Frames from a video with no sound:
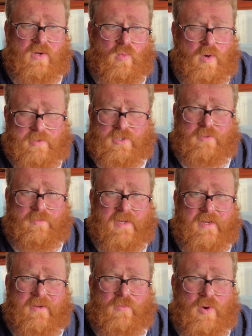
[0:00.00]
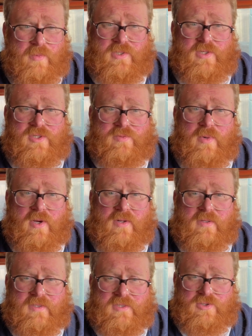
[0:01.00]
won't be too big, won't be too
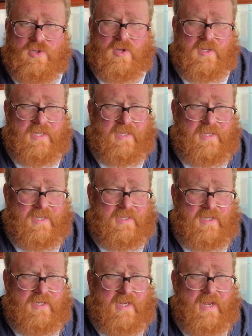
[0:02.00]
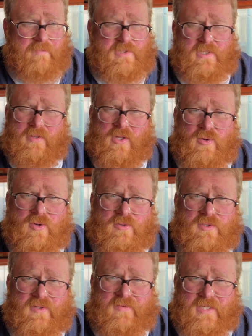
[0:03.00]
small. It's not in an absolutely
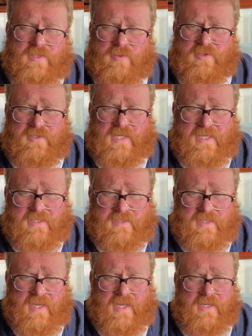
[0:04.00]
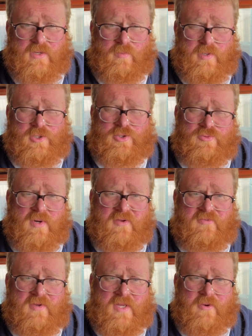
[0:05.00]
uncultivatable state, and it'll be just
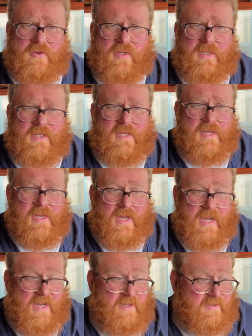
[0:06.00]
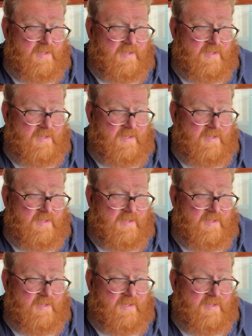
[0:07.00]
right for you. And